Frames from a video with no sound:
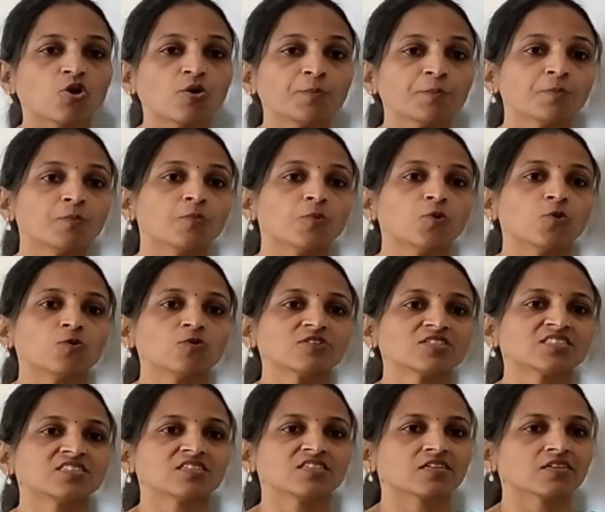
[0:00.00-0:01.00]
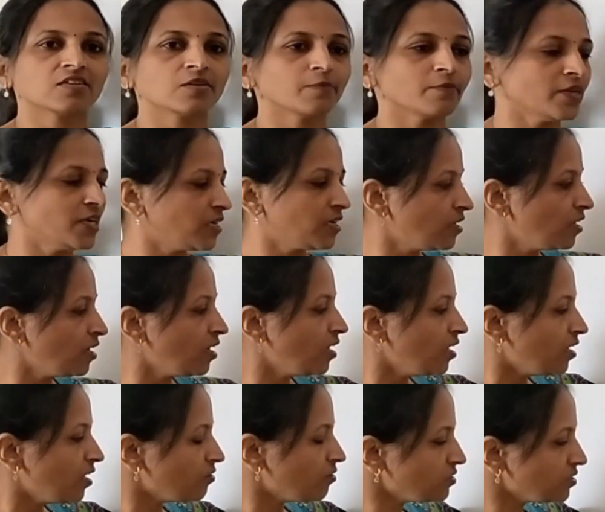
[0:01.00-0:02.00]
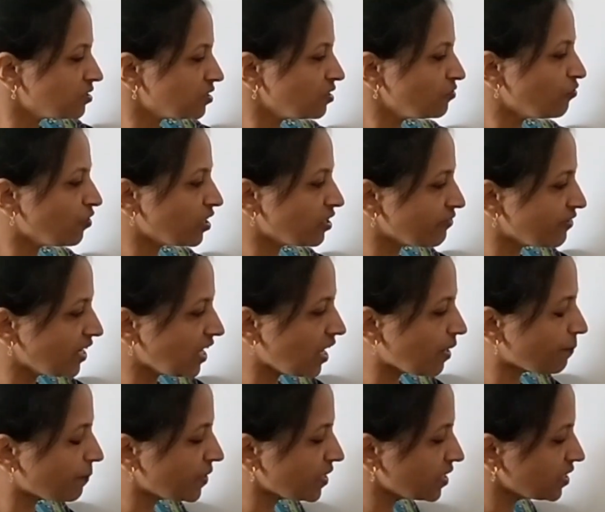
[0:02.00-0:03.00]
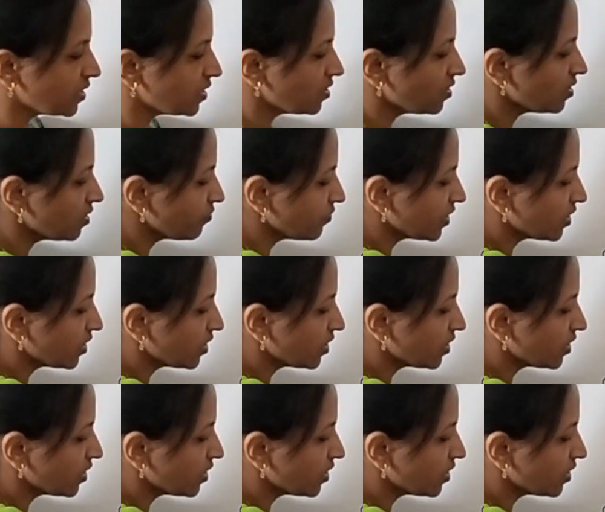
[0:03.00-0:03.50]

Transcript: of post decrement. Now see what will happen here.